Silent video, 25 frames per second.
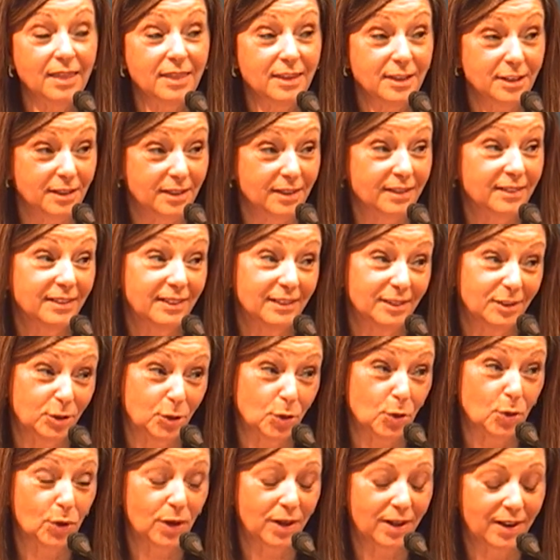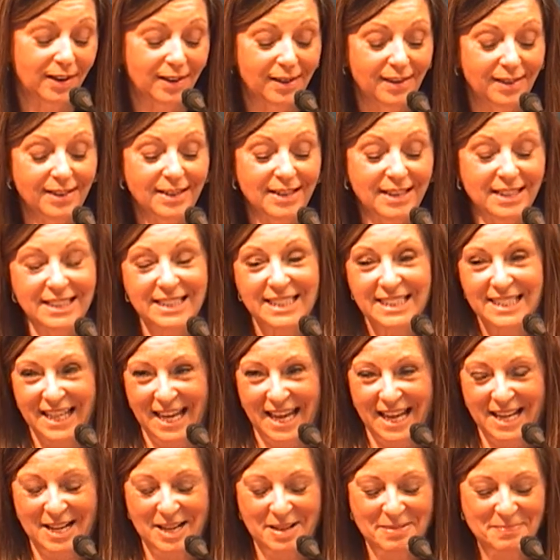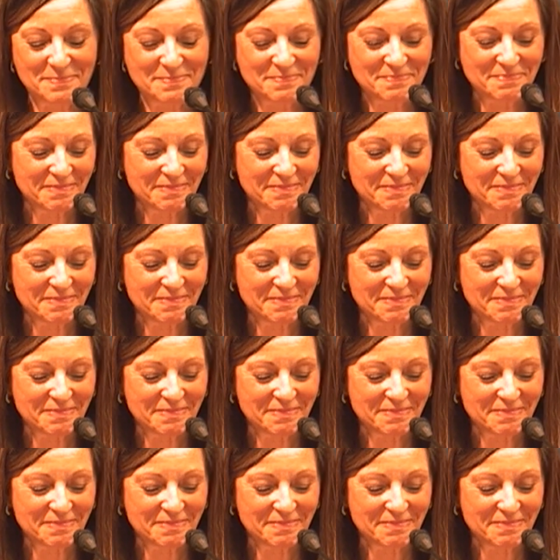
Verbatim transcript: the Torre in Siena.